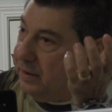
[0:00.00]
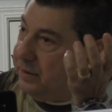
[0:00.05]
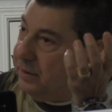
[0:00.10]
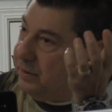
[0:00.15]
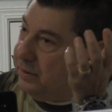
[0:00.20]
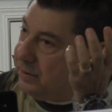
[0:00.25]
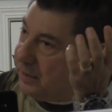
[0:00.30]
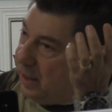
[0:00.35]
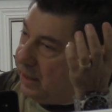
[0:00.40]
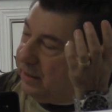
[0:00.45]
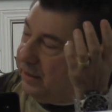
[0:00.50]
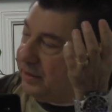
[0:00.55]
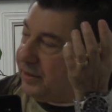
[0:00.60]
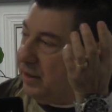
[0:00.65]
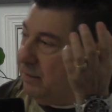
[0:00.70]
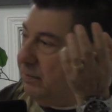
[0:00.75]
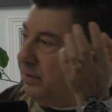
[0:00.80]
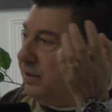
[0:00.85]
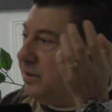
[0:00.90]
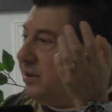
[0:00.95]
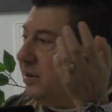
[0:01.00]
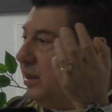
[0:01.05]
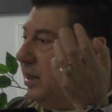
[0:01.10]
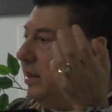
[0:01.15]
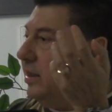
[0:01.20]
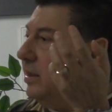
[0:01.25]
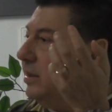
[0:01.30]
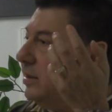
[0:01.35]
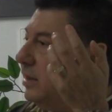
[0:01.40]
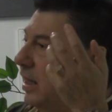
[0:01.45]
You got to let them
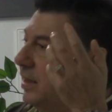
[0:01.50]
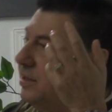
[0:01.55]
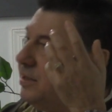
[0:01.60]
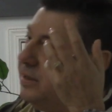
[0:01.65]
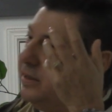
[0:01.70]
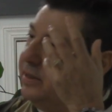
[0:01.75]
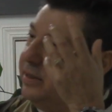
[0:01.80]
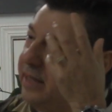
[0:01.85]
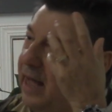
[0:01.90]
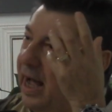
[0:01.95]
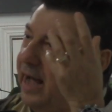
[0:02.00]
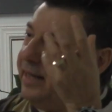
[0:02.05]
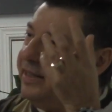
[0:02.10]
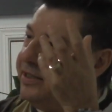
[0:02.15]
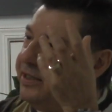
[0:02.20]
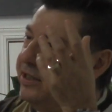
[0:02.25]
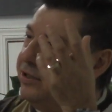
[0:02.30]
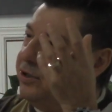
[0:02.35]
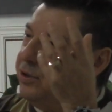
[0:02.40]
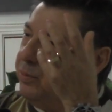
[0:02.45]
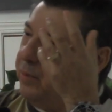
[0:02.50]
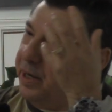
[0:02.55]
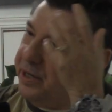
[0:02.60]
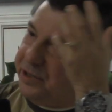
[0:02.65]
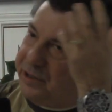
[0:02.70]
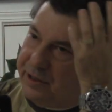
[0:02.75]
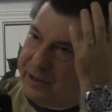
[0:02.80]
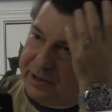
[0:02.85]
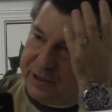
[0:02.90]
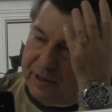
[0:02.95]
understand that's, that
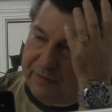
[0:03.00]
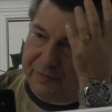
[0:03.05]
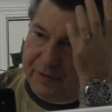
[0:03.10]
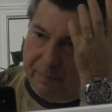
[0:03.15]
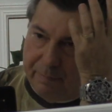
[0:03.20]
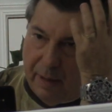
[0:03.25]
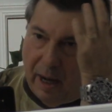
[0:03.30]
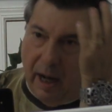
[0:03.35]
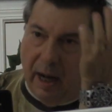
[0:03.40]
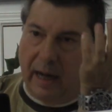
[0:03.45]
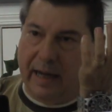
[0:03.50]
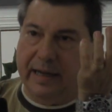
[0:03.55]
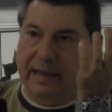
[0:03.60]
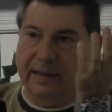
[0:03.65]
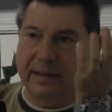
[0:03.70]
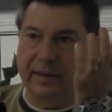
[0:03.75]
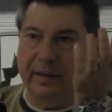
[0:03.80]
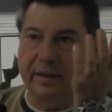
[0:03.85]
situation is of the mind.